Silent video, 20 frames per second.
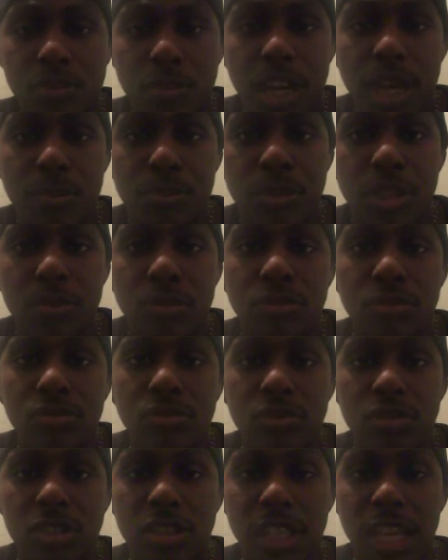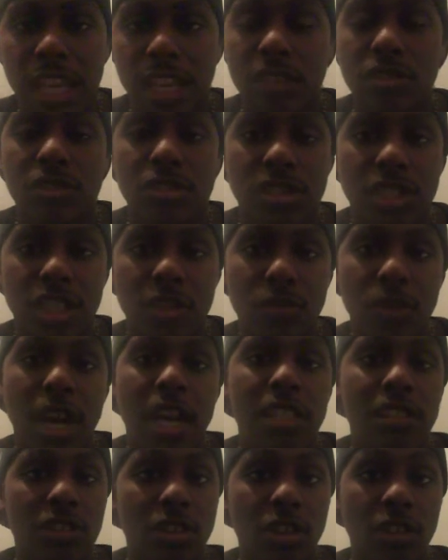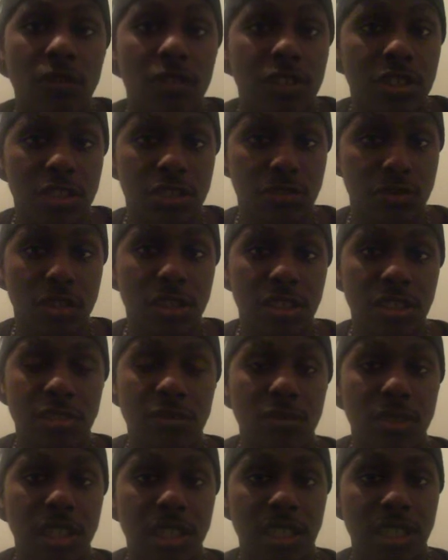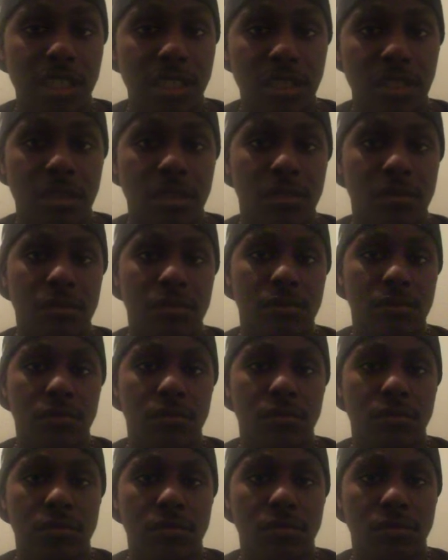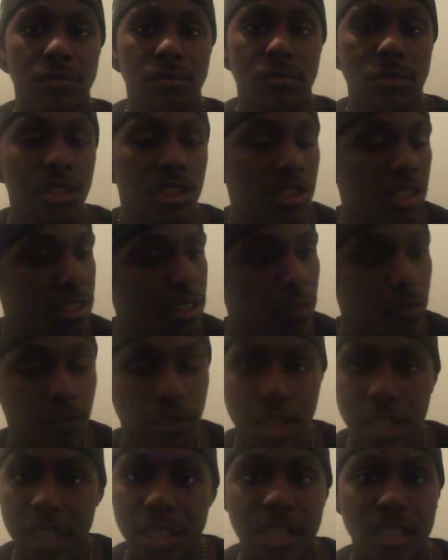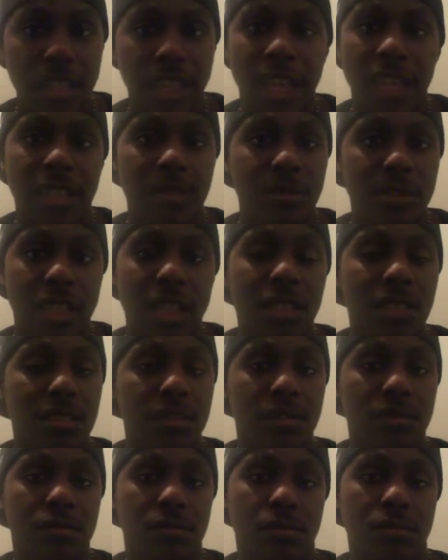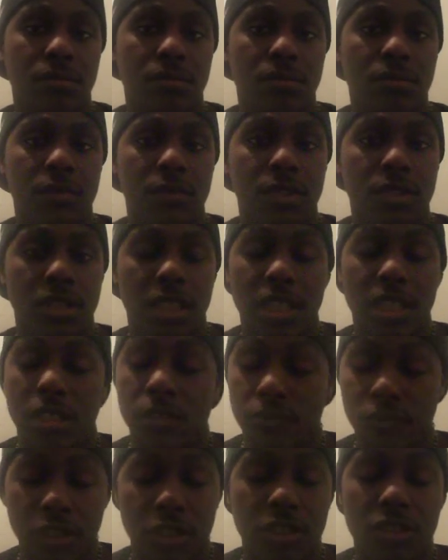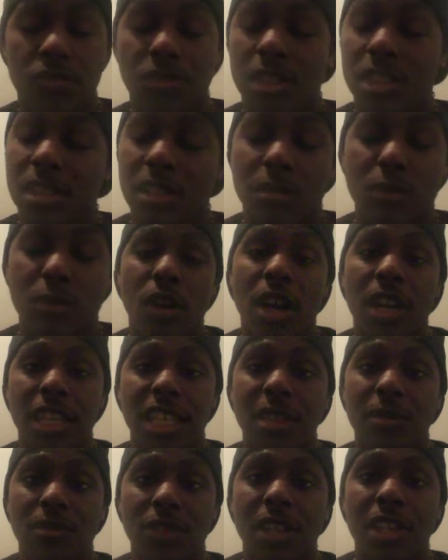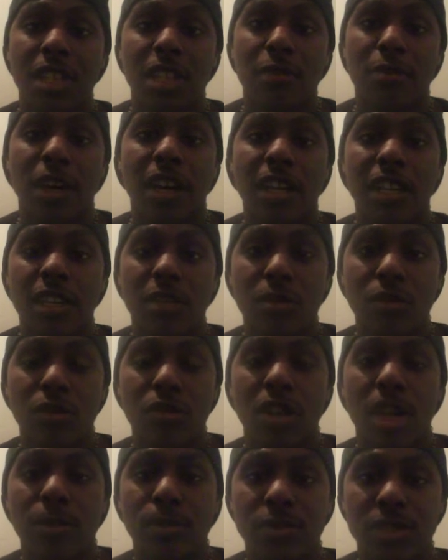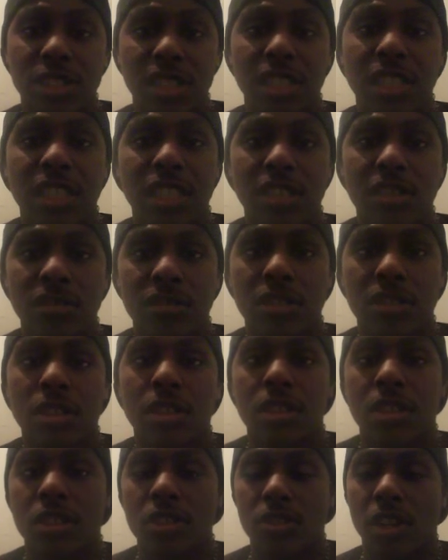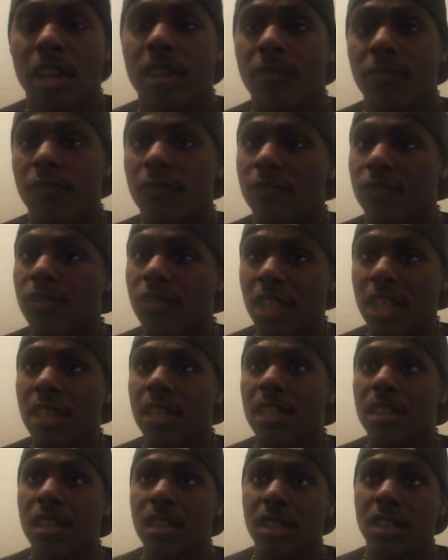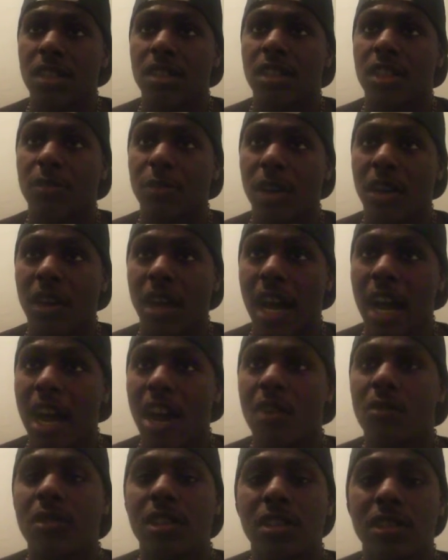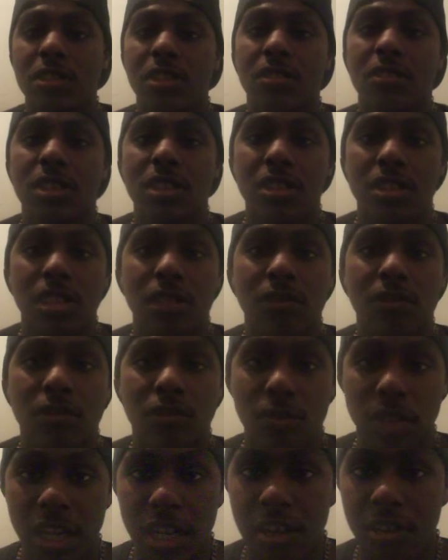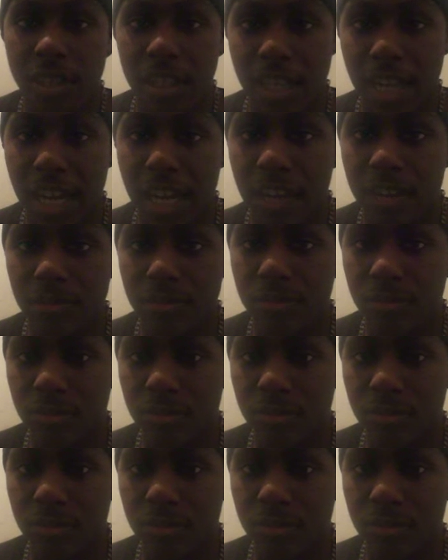why people can't understand why this offense is struggling the way it is. It's just a fucking lack of talent. And it's frustrating the I keep thinking about it, the more I'm sitting here trying to think about how we can turn this stuff around and how